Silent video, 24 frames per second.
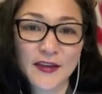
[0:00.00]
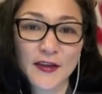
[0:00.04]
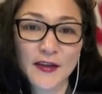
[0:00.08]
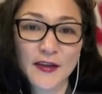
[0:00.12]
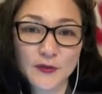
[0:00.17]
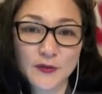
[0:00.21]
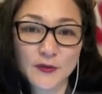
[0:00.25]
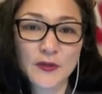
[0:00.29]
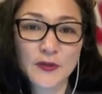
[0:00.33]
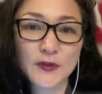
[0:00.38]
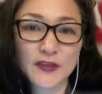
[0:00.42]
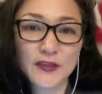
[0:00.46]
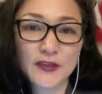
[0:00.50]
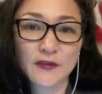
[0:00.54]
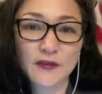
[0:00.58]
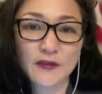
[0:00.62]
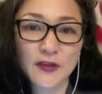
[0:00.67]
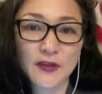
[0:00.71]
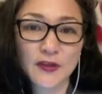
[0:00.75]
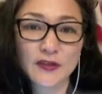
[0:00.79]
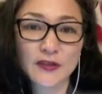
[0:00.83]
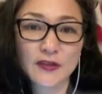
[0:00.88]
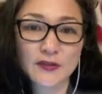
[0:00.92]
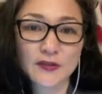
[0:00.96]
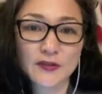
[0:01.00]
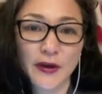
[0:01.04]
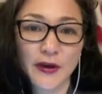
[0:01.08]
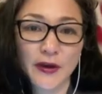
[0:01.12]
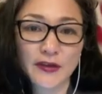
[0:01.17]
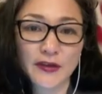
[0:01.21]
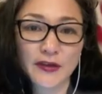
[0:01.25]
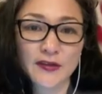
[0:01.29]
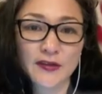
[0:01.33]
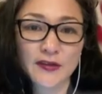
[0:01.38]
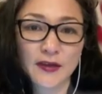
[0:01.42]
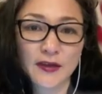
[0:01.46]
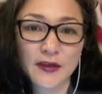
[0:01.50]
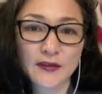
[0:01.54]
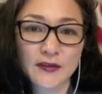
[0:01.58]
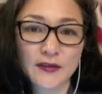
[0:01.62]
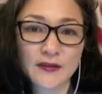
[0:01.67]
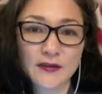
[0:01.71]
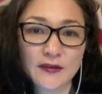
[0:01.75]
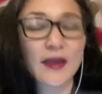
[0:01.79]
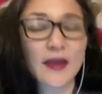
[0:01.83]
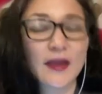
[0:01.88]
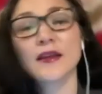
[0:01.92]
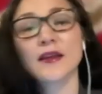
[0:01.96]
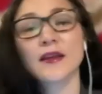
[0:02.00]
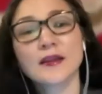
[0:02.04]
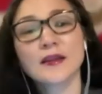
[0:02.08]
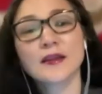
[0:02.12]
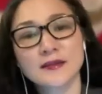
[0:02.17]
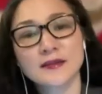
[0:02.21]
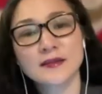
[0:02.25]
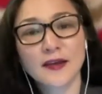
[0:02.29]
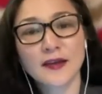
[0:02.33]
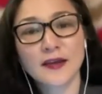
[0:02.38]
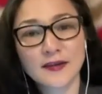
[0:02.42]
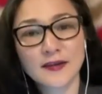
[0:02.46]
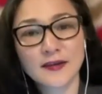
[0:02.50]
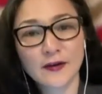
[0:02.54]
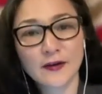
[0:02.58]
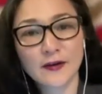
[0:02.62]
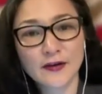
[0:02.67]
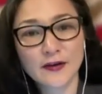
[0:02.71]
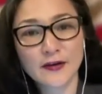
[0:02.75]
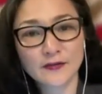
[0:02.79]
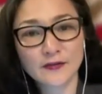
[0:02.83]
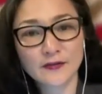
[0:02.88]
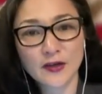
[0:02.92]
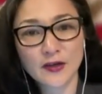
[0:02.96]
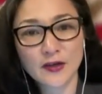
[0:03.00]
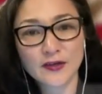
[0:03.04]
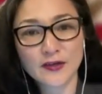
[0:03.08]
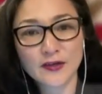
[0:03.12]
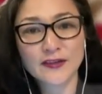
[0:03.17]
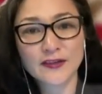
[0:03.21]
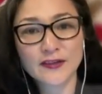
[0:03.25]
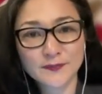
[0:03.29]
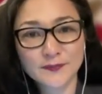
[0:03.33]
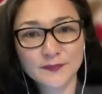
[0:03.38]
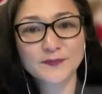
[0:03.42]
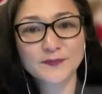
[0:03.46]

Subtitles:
it's really lovely, and it's great to get an inside narrative on it.